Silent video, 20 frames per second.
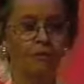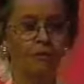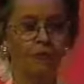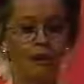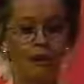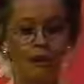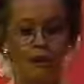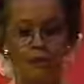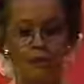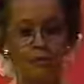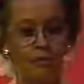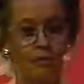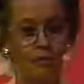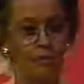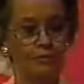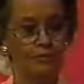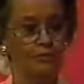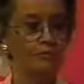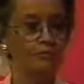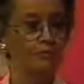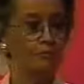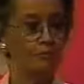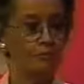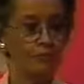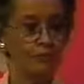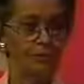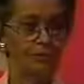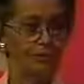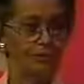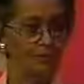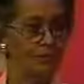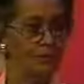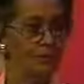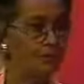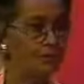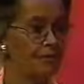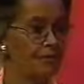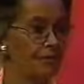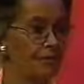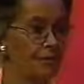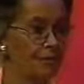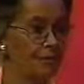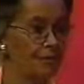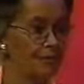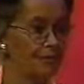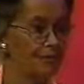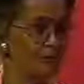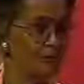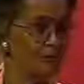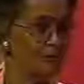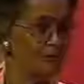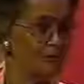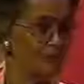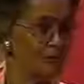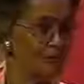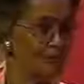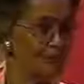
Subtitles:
I went to precinct after precinct.